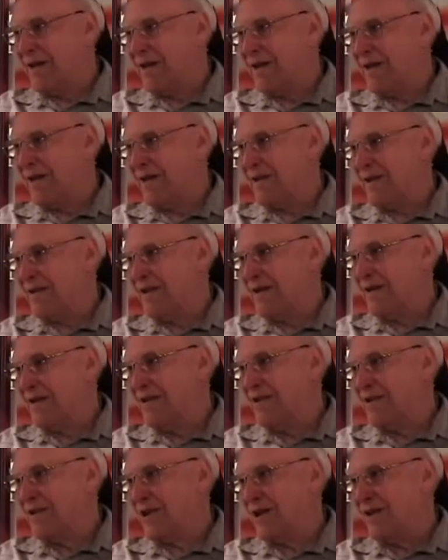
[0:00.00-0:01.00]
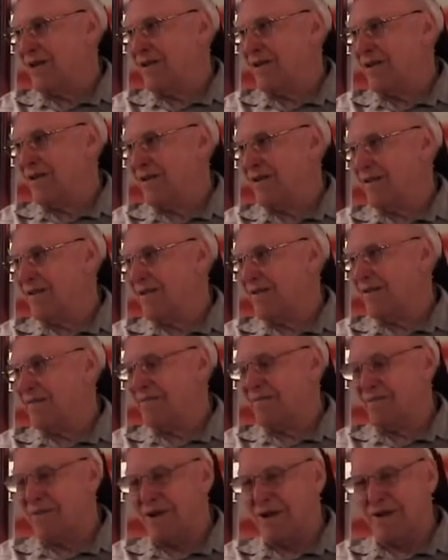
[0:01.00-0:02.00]
on hindsight. Mhm,
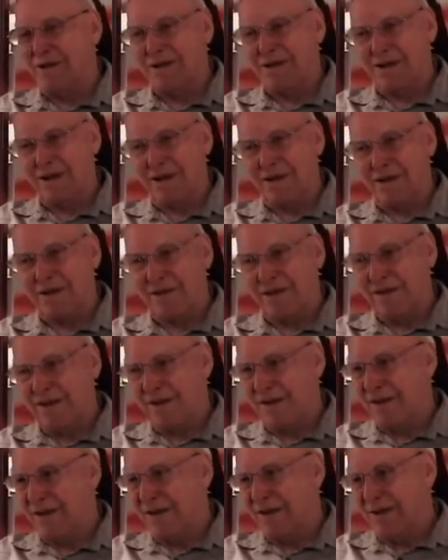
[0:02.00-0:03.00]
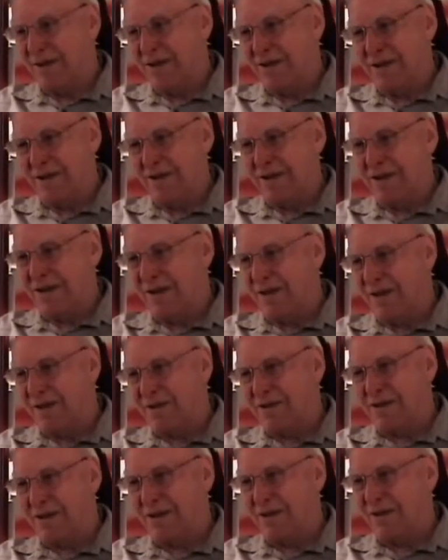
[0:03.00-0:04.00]
Yeah, that's right. It,
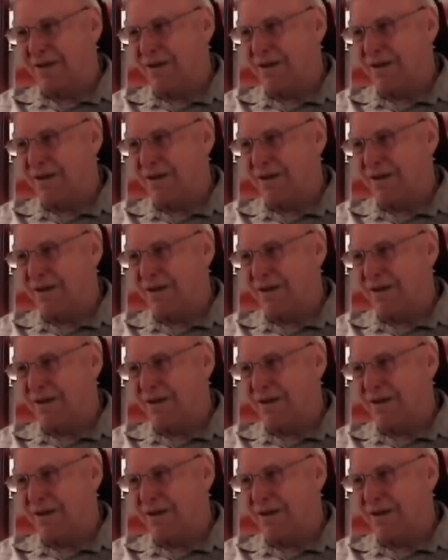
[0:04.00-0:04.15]
uh,